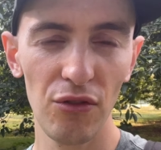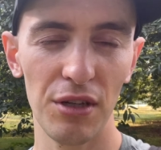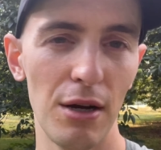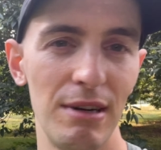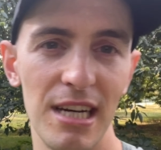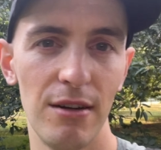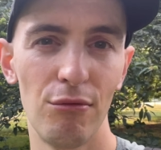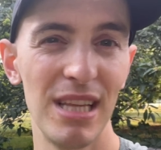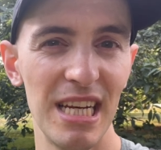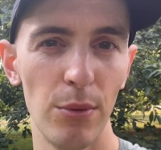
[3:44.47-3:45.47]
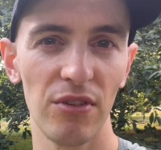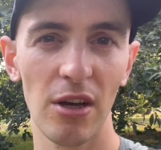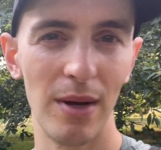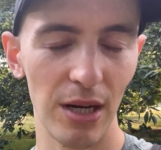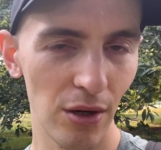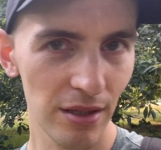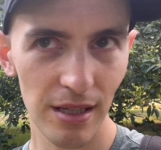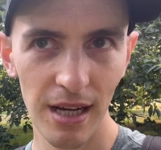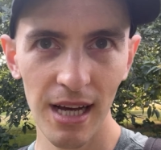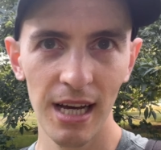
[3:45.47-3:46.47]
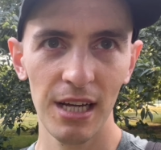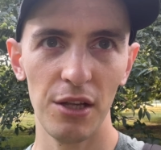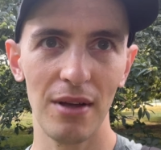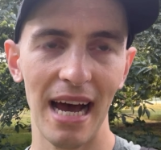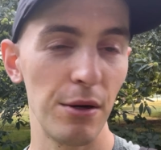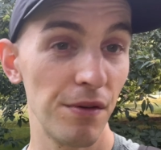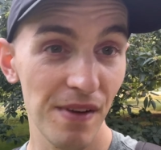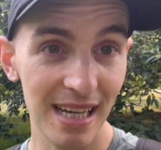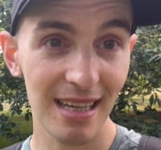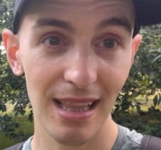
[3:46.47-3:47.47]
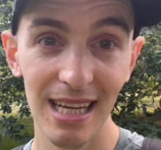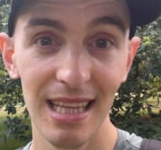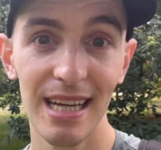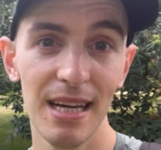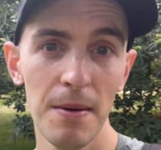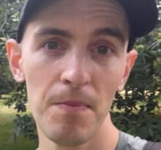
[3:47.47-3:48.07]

You don't really know what's going on. You cannot think clearly.